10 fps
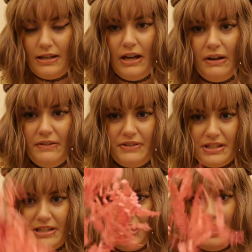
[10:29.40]
Now I've
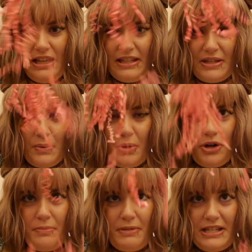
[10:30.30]
just got lots of
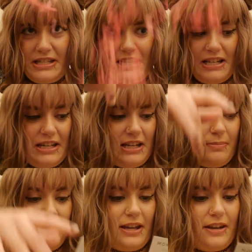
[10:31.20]
wormies to clean
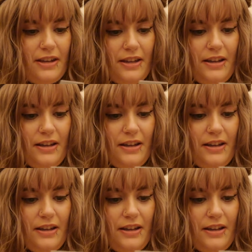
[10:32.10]
up again.